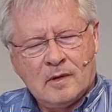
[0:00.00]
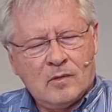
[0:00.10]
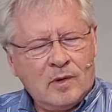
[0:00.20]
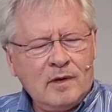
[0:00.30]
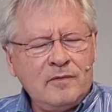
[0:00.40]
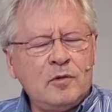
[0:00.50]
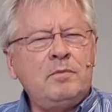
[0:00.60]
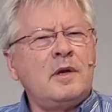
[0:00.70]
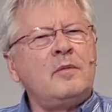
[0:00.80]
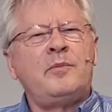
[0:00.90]
When have you
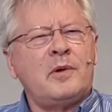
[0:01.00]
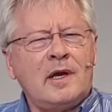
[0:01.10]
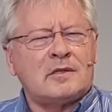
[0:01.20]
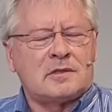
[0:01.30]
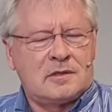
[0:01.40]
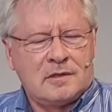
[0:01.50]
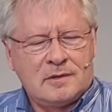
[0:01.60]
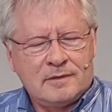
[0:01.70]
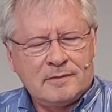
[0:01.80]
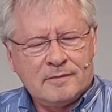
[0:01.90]
been impressed?
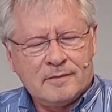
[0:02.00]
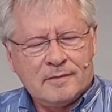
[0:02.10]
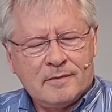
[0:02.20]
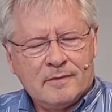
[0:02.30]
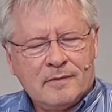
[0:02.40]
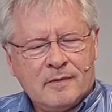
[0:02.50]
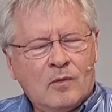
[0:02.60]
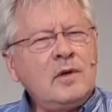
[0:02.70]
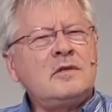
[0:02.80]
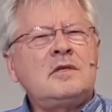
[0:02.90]

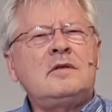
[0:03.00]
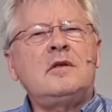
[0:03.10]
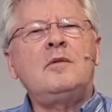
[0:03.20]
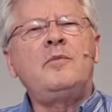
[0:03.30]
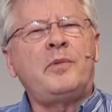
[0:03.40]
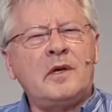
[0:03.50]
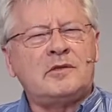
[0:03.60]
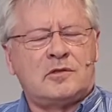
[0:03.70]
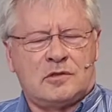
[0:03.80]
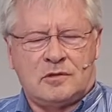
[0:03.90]
What is it that
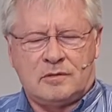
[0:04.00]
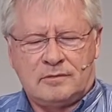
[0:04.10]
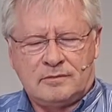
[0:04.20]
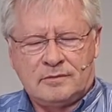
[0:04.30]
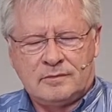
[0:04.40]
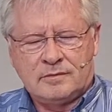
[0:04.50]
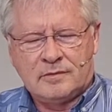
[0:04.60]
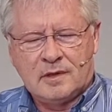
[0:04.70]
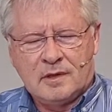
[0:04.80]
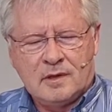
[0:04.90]
impressed you?
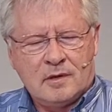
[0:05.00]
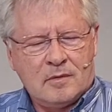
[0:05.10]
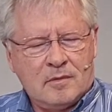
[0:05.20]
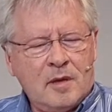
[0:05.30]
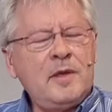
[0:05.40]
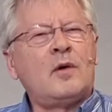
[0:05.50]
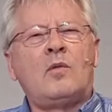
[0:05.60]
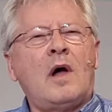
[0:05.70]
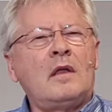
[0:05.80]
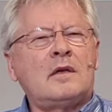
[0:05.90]
Maybe a
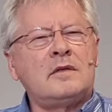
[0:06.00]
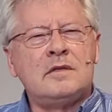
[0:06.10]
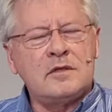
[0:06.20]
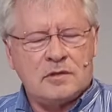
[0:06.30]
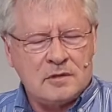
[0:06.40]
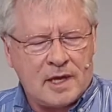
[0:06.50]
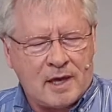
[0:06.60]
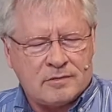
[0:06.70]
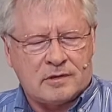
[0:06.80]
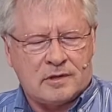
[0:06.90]
well conditioned
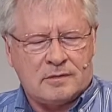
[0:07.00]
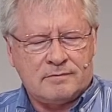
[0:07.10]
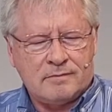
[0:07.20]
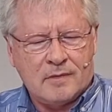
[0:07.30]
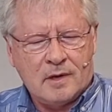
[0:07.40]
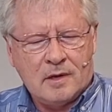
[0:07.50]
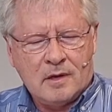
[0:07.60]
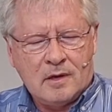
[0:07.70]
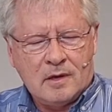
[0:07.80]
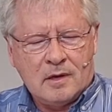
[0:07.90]
athlete,
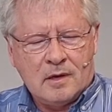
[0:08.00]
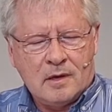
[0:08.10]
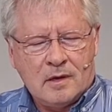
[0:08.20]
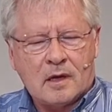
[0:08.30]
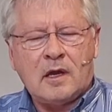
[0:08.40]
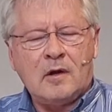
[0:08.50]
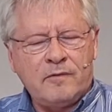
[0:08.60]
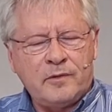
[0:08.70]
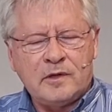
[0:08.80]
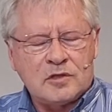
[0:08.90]
a
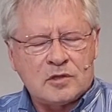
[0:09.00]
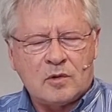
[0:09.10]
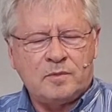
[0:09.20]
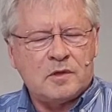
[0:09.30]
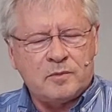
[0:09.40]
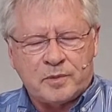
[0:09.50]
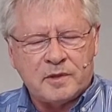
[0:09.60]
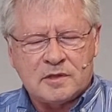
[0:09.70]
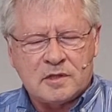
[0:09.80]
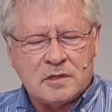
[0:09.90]
carefully scripted
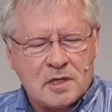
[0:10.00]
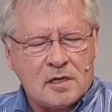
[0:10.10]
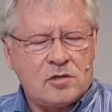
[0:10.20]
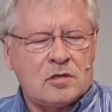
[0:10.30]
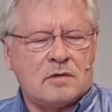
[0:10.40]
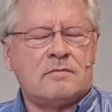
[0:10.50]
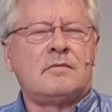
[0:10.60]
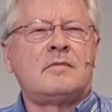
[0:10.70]
presentation,